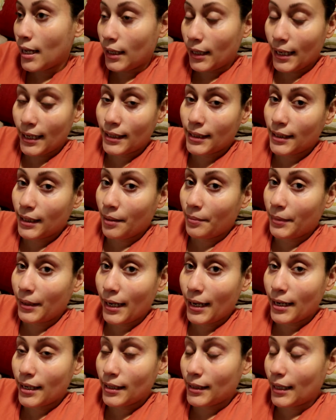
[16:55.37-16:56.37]
Like, some
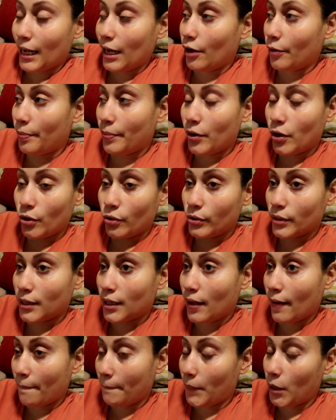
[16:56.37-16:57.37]
days I'll
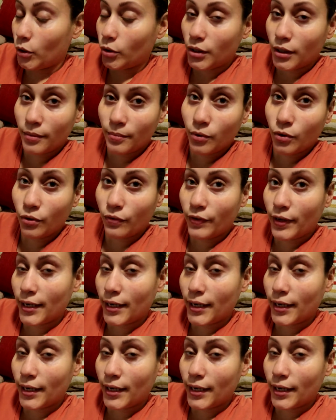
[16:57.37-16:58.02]
post multiple